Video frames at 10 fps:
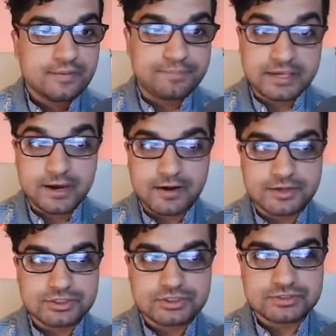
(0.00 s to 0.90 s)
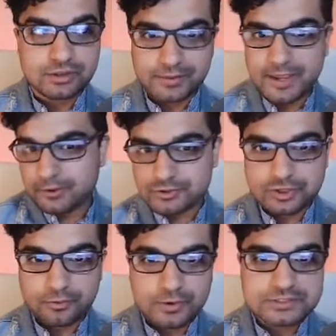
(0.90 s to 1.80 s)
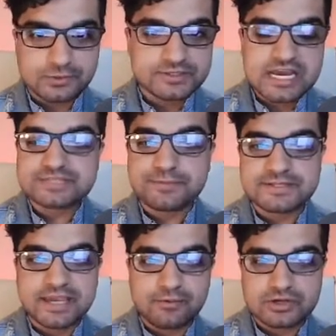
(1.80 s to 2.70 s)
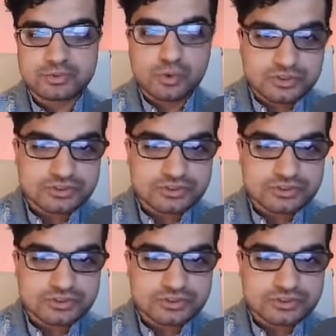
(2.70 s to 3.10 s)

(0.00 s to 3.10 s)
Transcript: because the Lakers are the ones who are desperate to get Russell